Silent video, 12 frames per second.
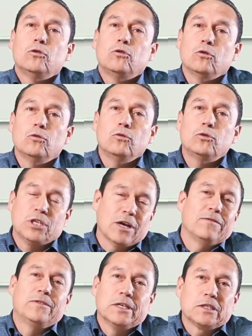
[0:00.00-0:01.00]
to
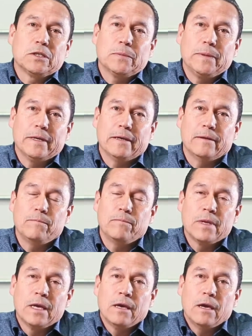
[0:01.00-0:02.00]
self-discipline.
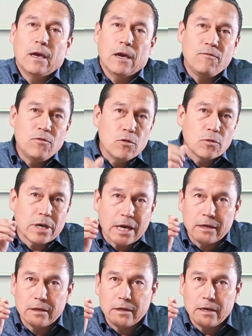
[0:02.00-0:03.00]
If you
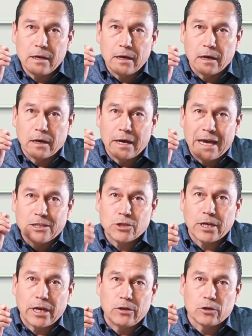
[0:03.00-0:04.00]
can
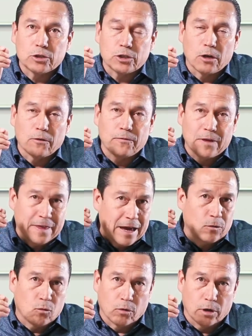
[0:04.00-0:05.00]
educate yourself in
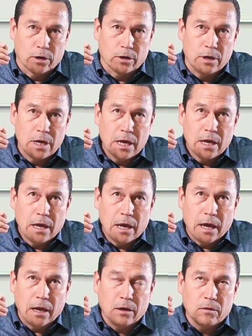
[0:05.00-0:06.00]
that word,
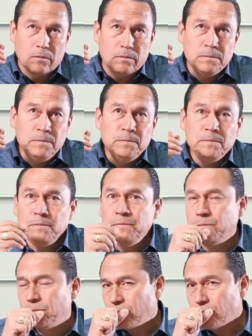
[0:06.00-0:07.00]
and
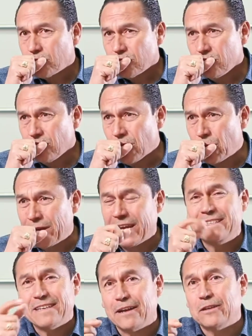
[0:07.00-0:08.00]
when
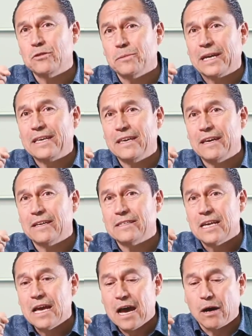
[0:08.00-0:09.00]
I taught it to my
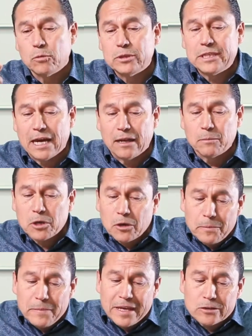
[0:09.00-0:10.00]
kids, I would tell them,
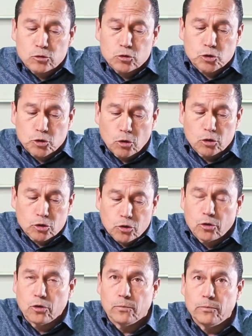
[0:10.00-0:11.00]
commit to short
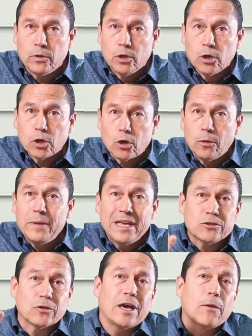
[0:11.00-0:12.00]
term.
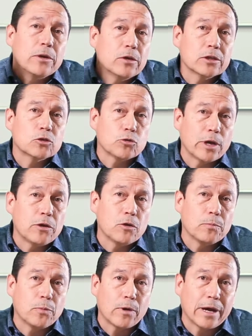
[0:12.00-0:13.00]
Commit, so that way you can train
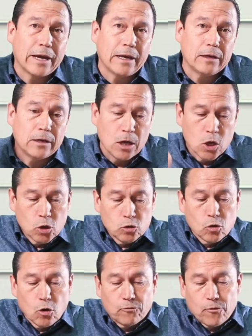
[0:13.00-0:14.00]
your brain
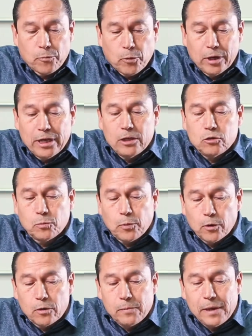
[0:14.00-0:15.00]
to go from point A to
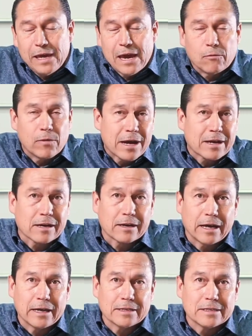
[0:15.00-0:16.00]
point B and
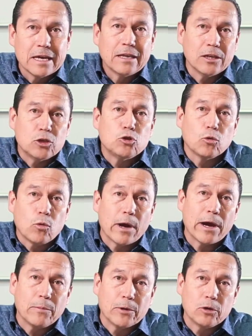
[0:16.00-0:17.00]
recognize that you were able